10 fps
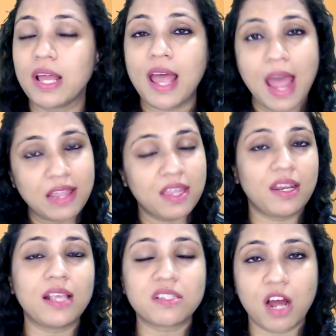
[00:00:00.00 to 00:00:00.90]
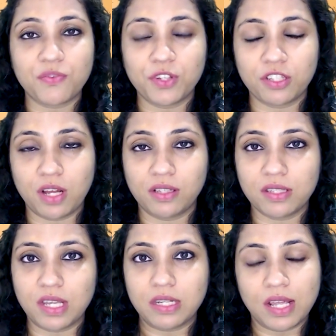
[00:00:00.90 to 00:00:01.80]
and then I start with another
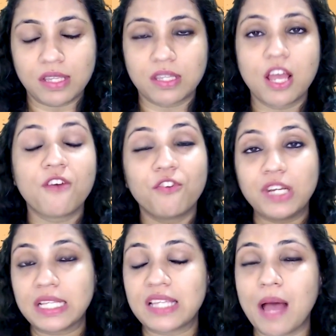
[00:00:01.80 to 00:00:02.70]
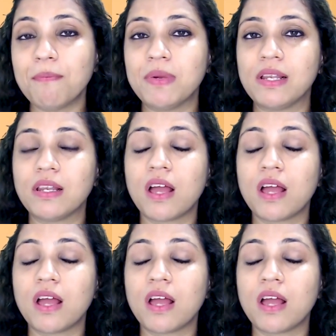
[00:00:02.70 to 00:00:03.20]
sentence. For example,